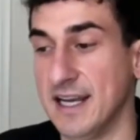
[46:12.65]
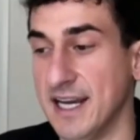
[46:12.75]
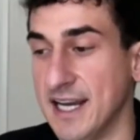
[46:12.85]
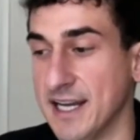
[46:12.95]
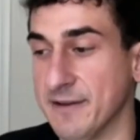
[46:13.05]

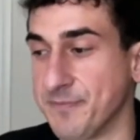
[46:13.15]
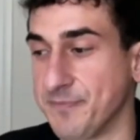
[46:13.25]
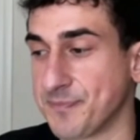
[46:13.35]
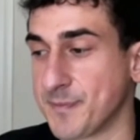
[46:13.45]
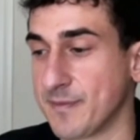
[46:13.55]
And
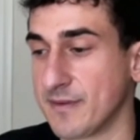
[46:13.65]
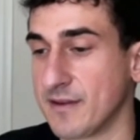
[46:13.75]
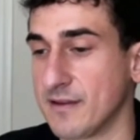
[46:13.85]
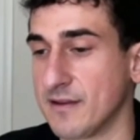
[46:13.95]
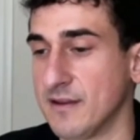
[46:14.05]

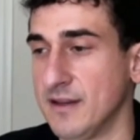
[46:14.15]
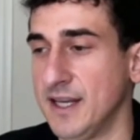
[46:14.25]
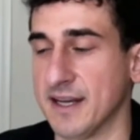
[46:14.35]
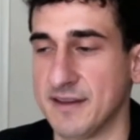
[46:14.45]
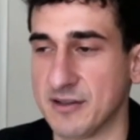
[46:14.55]

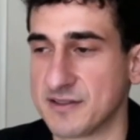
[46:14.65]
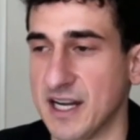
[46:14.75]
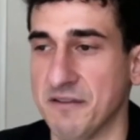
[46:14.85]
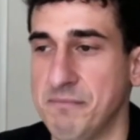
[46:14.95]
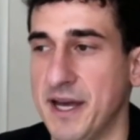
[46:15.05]
yeah, that was
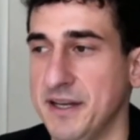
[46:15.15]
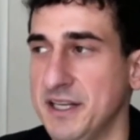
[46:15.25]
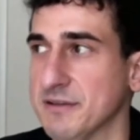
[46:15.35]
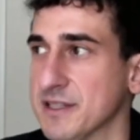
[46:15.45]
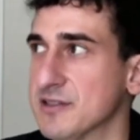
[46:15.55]
kind of
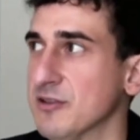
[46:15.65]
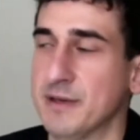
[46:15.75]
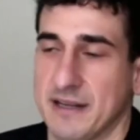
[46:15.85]
petty and stupid.